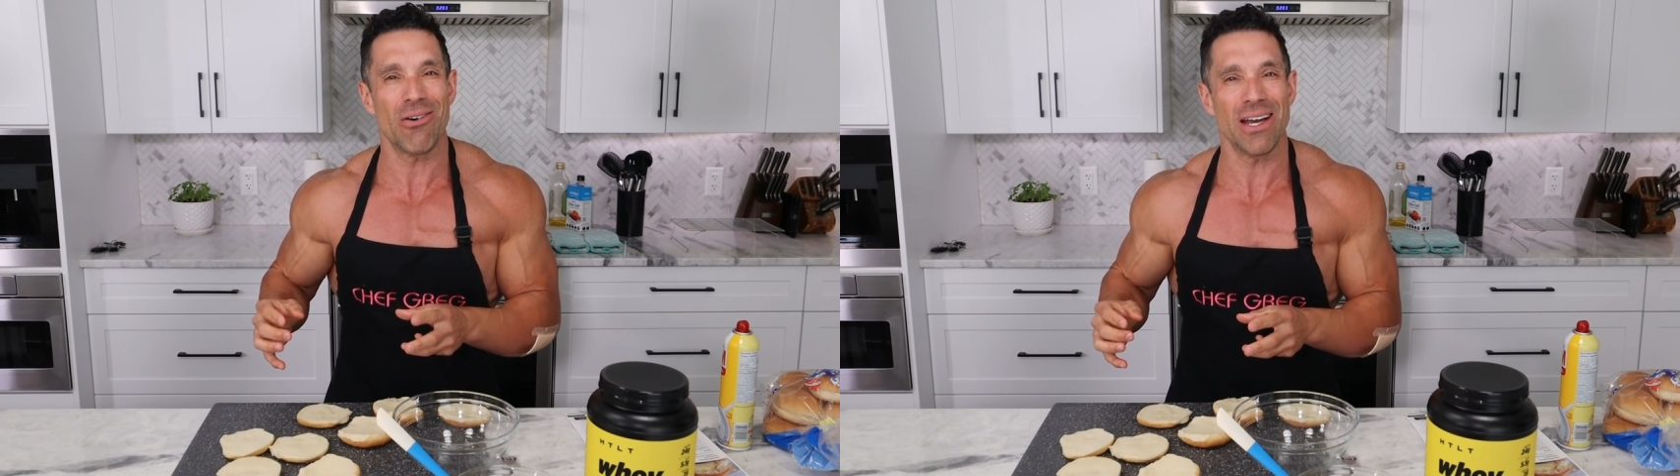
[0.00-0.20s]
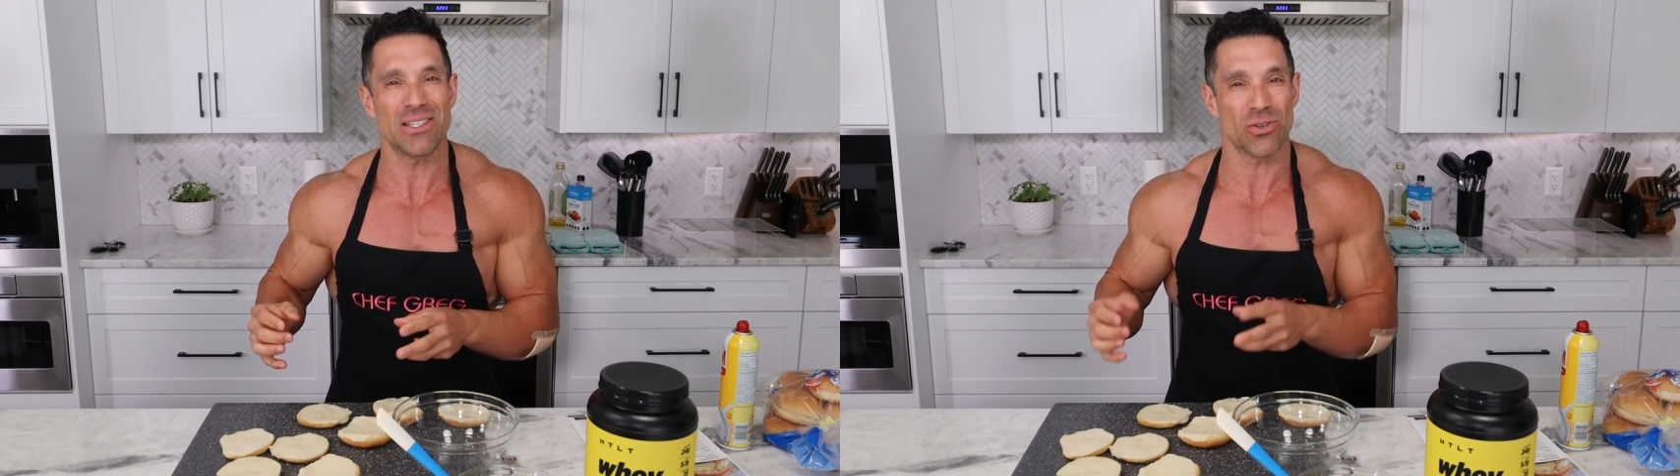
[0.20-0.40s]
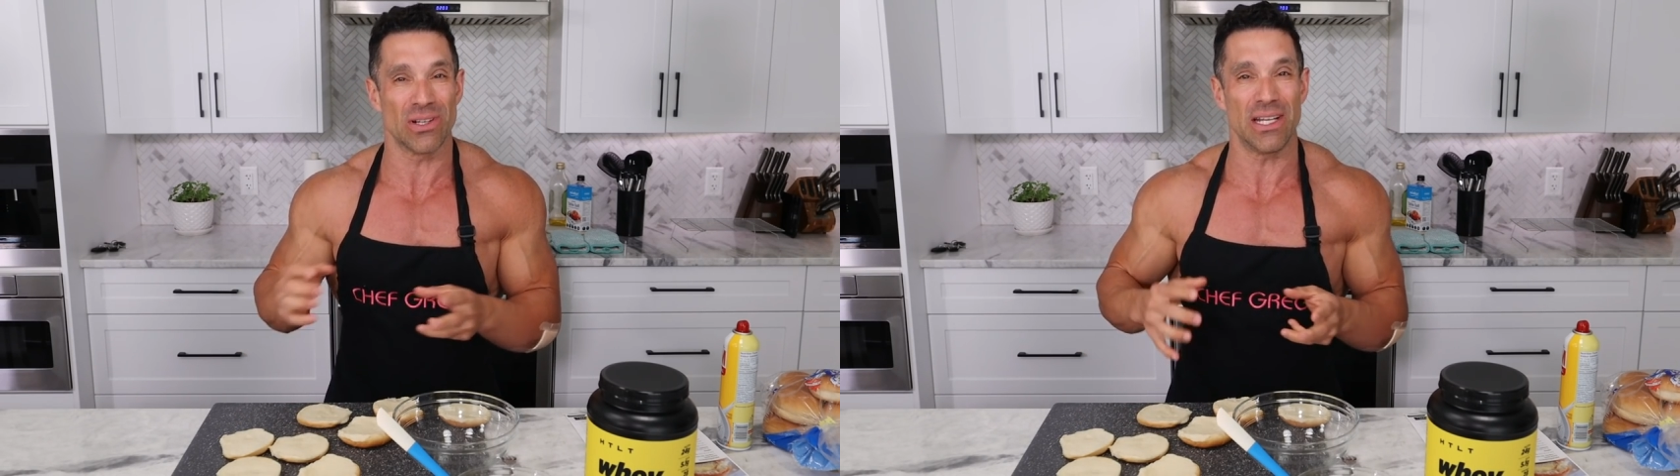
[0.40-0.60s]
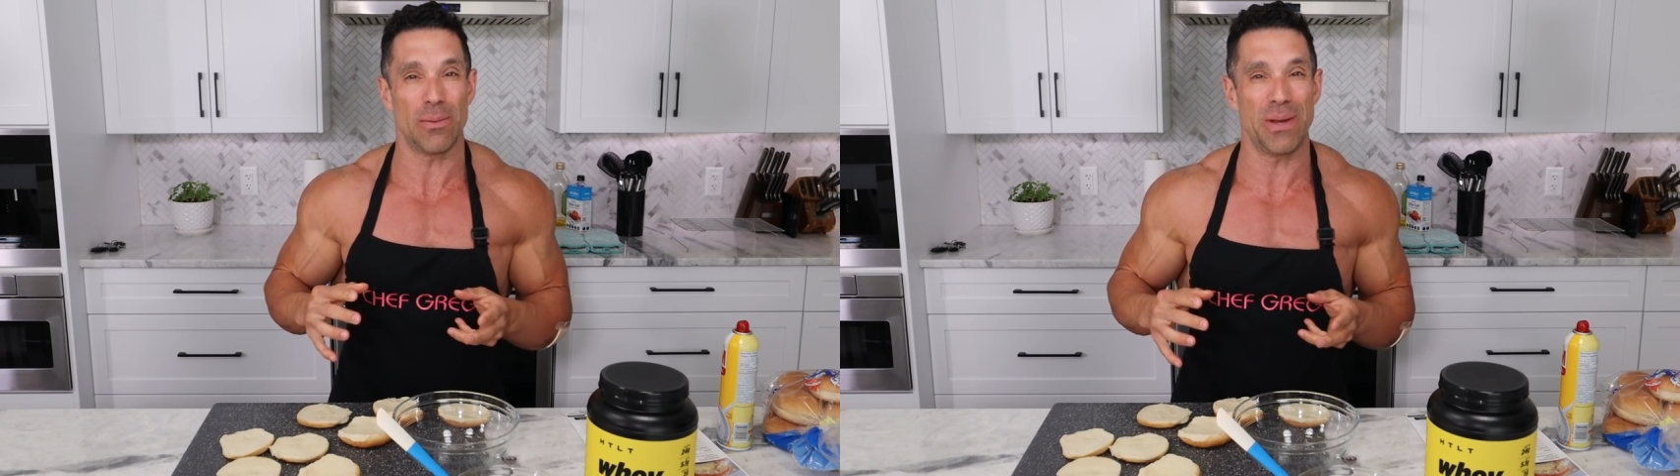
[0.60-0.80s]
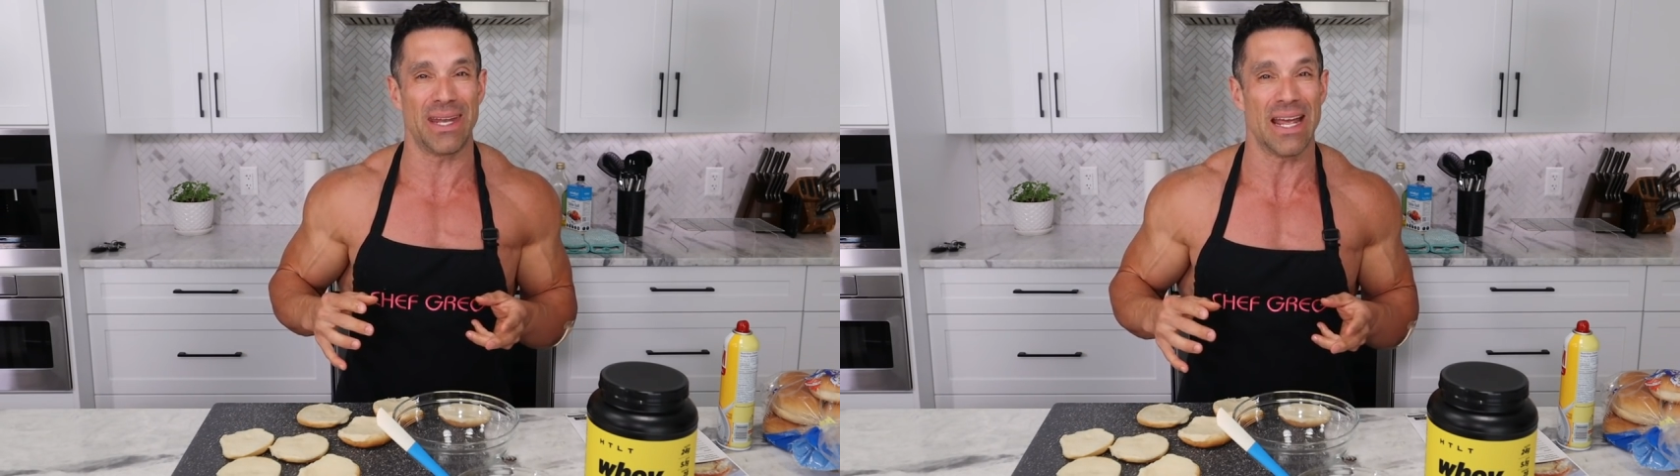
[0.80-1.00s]
whites or a little
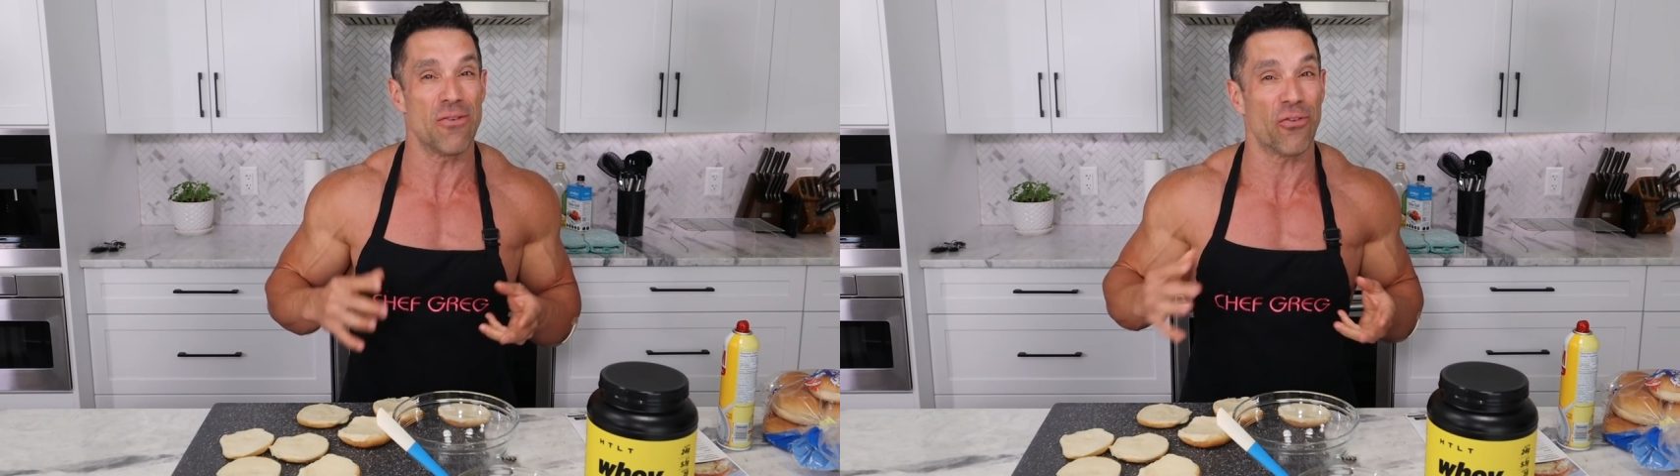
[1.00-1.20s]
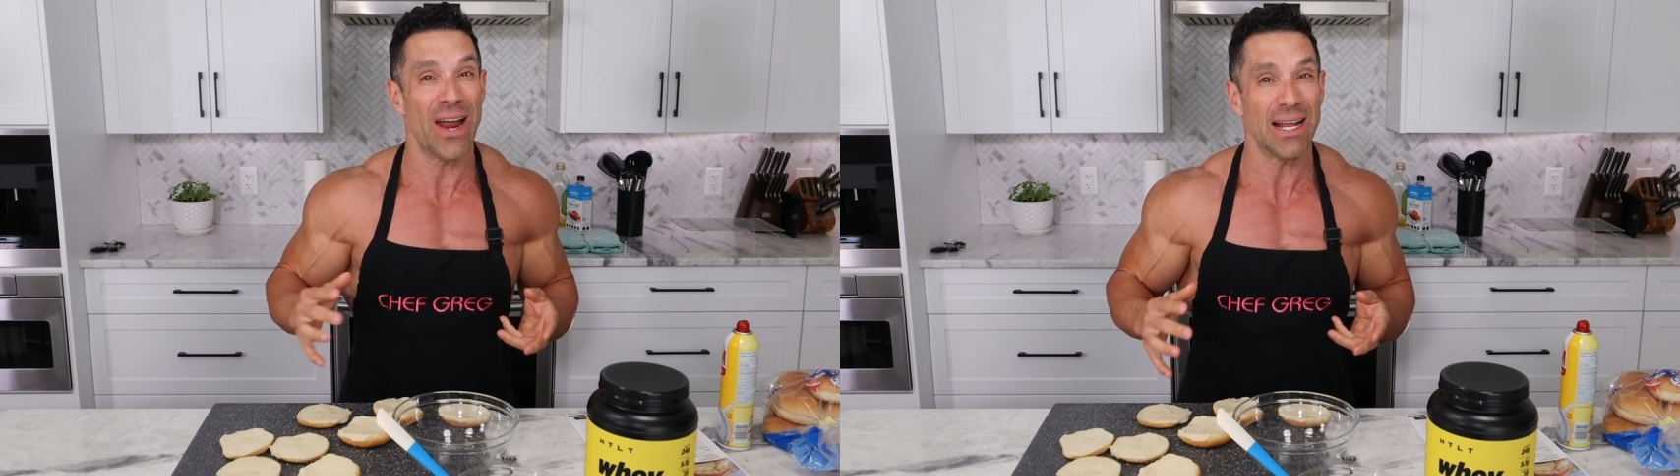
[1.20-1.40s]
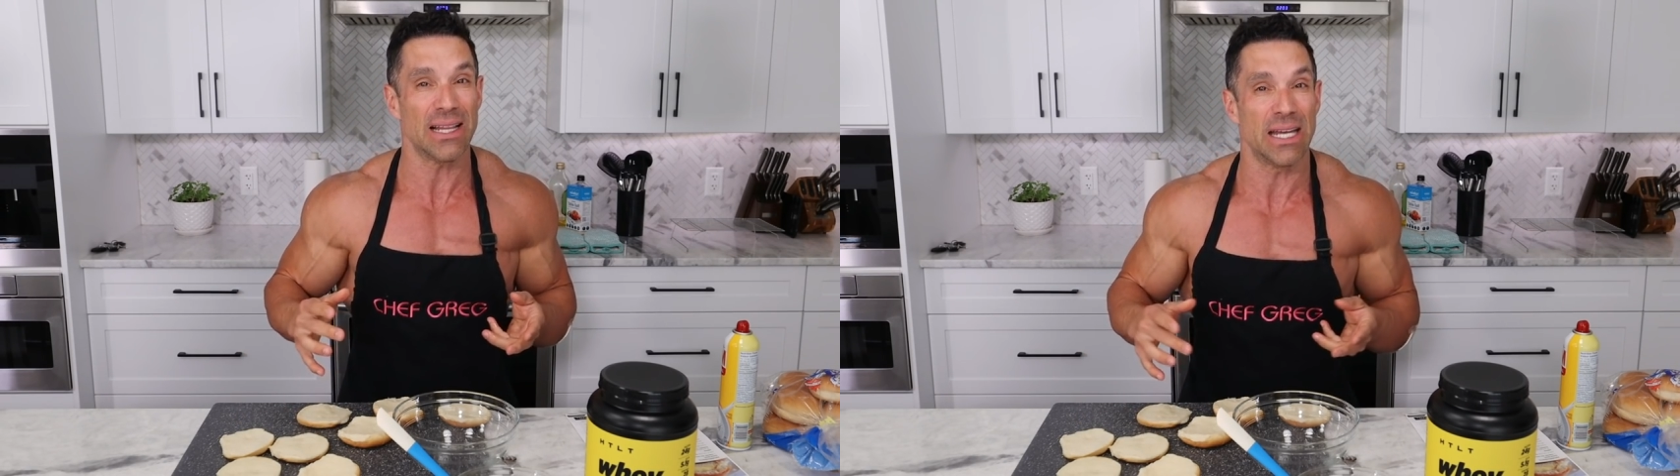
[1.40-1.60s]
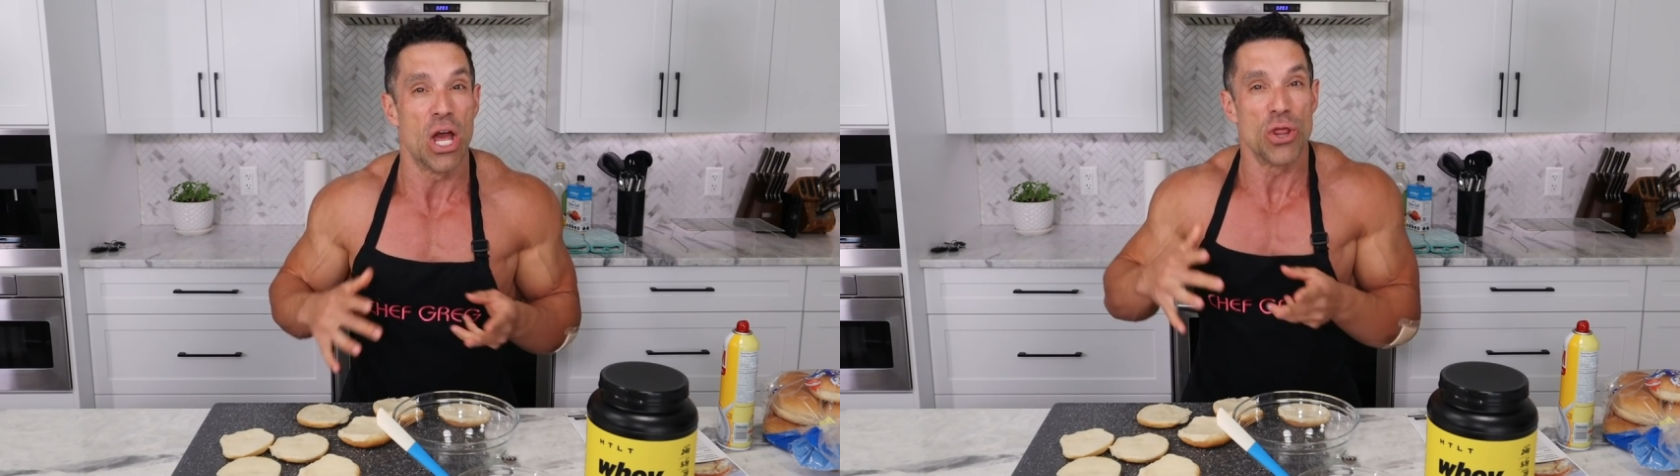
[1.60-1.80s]
bit. And frankly,